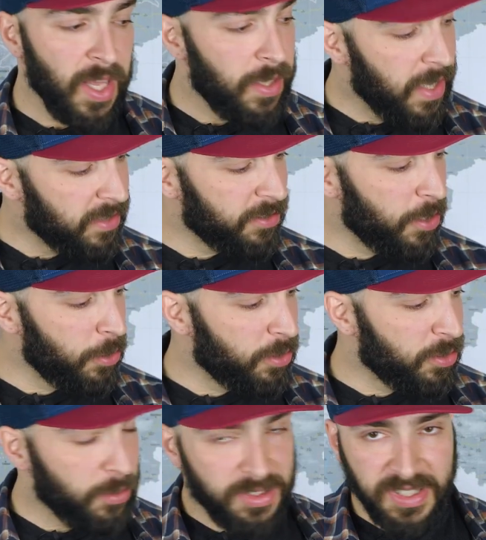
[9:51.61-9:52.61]
let's go
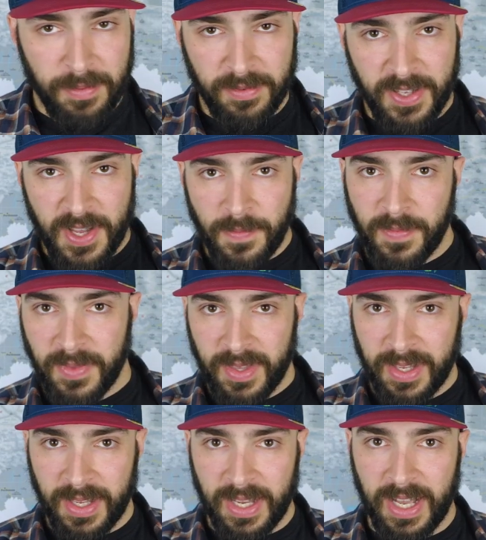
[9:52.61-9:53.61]
to something
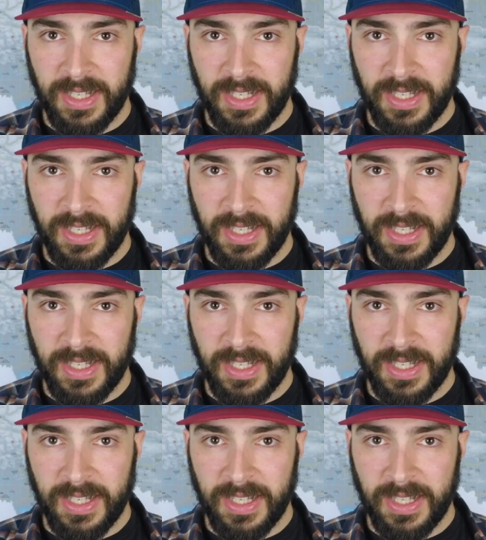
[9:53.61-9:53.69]
a